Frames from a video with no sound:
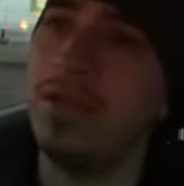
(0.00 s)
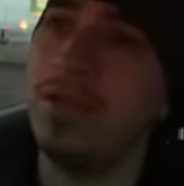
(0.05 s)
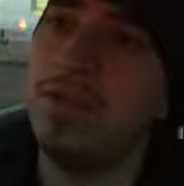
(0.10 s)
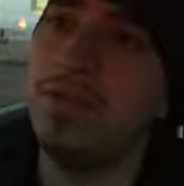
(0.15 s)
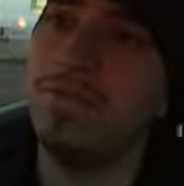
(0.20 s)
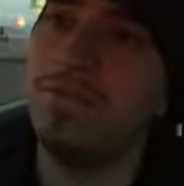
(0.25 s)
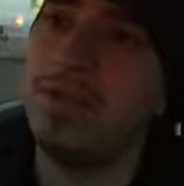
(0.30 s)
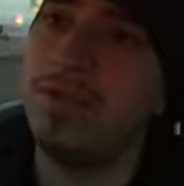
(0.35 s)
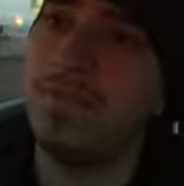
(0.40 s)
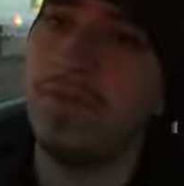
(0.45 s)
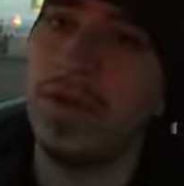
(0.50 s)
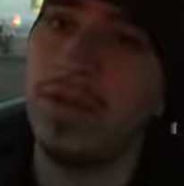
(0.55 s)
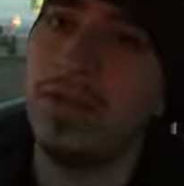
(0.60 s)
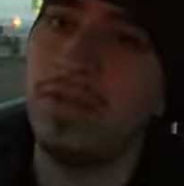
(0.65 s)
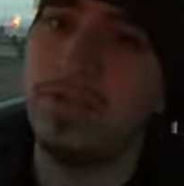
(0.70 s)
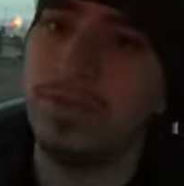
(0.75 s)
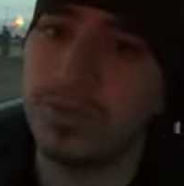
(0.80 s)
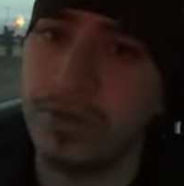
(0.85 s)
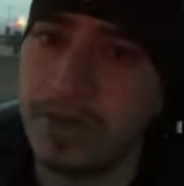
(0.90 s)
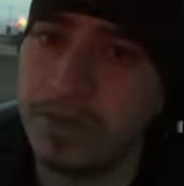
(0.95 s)
even if I
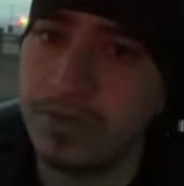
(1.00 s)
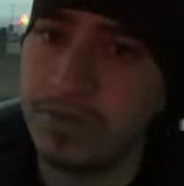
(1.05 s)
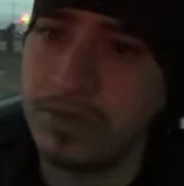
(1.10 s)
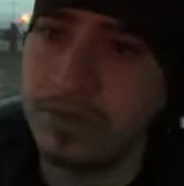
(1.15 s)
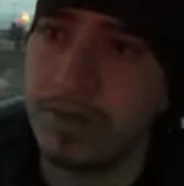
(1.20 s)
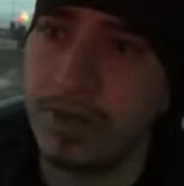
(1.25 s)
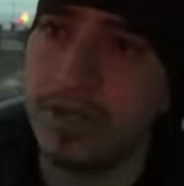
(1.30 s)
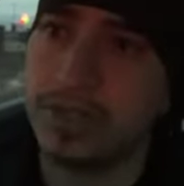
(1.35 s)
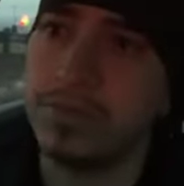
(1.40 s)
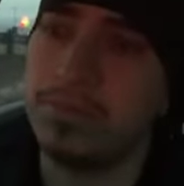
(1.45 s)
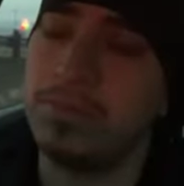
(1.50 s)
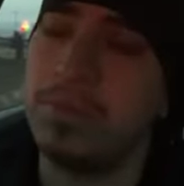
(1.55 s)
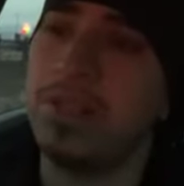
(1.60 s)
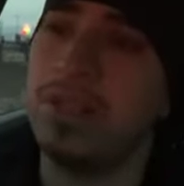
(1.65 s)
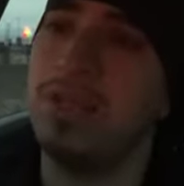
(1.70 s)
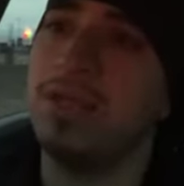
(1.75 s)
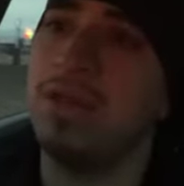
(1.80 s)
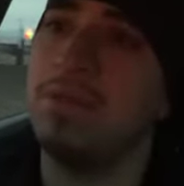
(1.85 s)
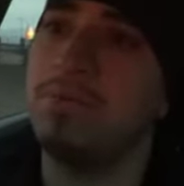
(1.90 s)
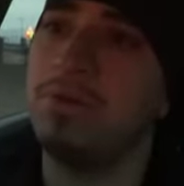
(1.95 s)
drink responsibly
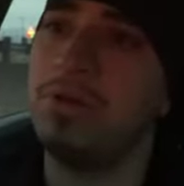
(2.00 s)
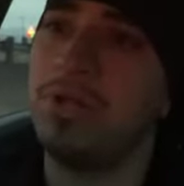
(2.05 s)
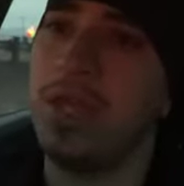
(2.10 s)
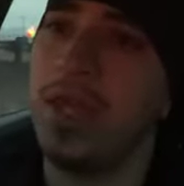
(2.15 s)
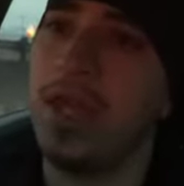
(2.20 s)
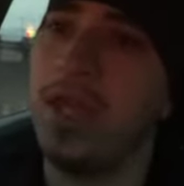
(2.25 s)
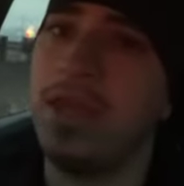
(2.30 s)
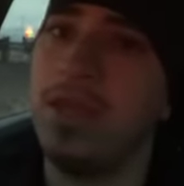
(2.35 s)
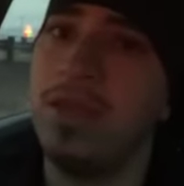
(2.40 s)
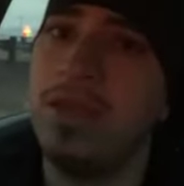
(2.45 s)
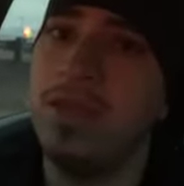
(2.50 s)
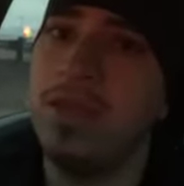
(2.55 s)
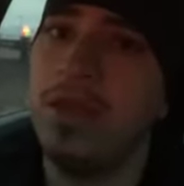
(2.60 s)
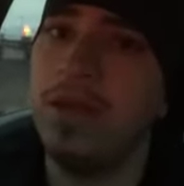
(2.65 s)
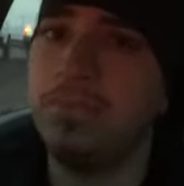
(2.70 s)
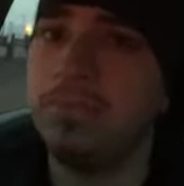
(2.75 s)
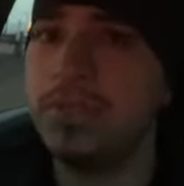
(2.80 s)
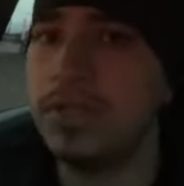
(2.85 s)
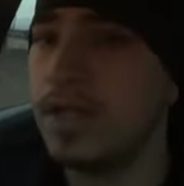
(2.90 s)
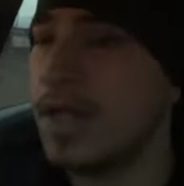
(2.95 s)
and I'm okay,
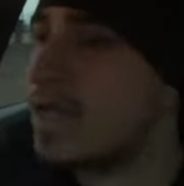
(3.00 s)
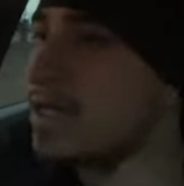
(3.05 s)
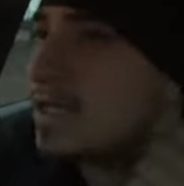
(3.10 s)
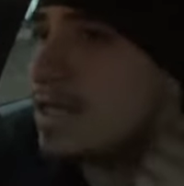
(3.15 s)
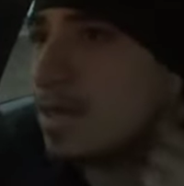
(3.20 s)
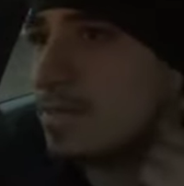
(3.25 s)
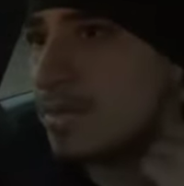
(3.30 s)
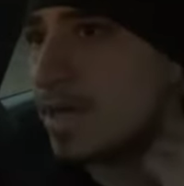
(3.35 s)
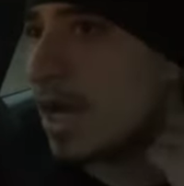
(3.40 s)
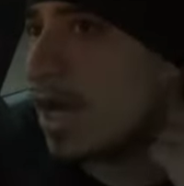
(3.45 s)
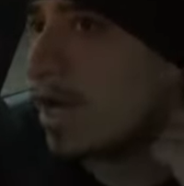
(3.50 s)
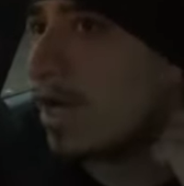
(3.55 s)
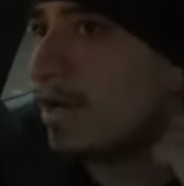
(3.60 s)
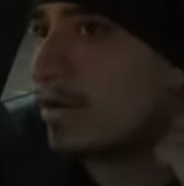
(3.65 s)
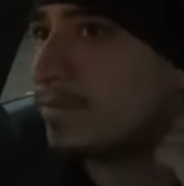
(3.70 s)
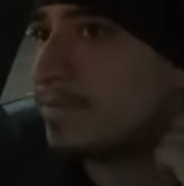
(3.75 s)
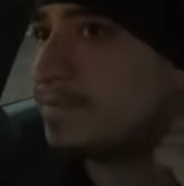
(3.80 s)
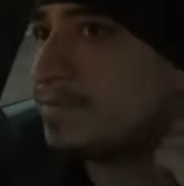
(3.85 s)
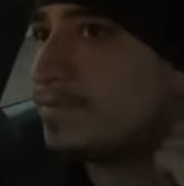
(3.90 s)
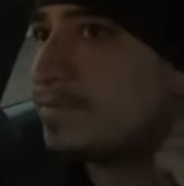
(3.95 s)
I'm still that same guy,
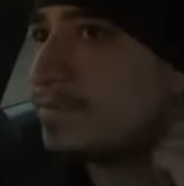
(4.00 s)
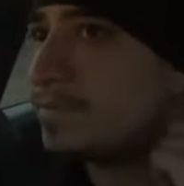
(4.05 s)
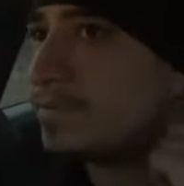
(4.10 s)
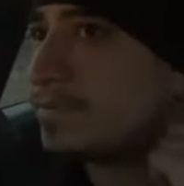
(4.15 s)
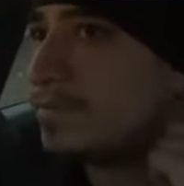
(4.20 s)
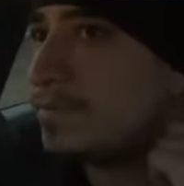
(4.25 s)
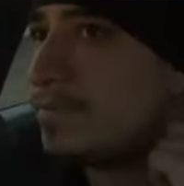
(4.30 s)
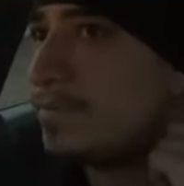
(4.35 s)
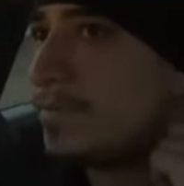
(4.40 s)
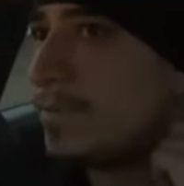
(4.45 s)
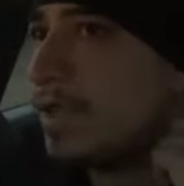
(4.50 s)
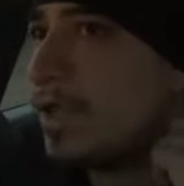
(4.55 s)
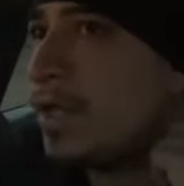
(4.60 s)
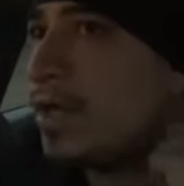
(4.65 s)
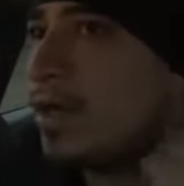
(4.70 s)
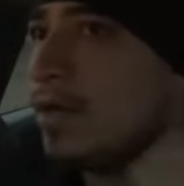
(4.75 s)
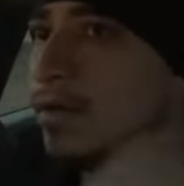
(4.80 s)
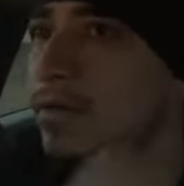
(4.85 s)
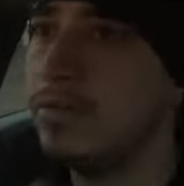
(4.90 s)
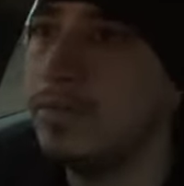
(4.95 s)
you
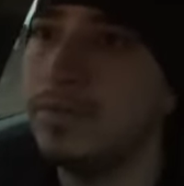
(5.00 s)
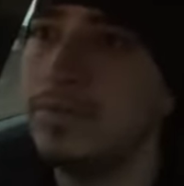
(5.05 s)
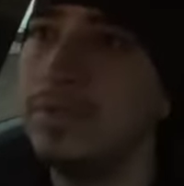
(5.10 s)
know?